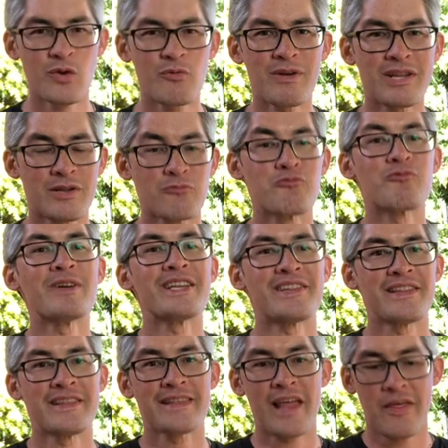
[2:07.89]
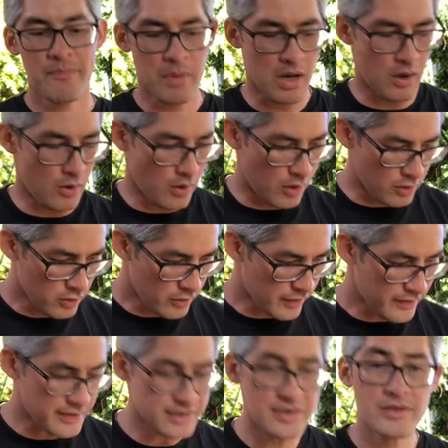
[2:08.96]
it's a recent death pile. A lot
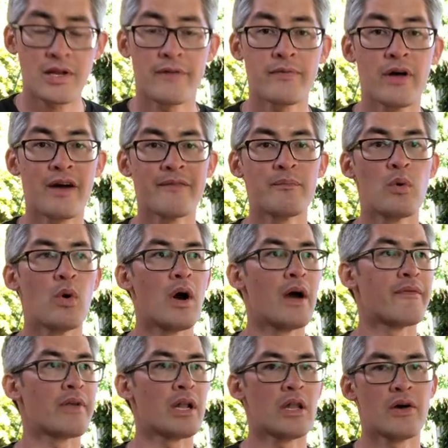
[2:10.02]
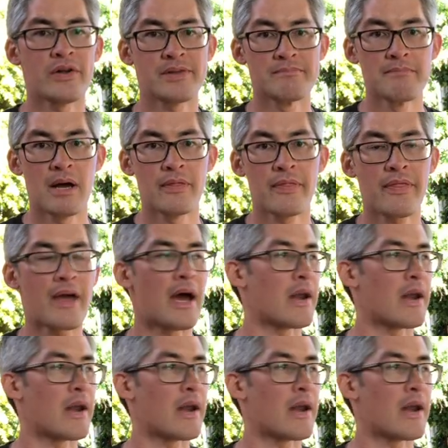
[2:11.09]
of this is stuff that I've bought over the last month,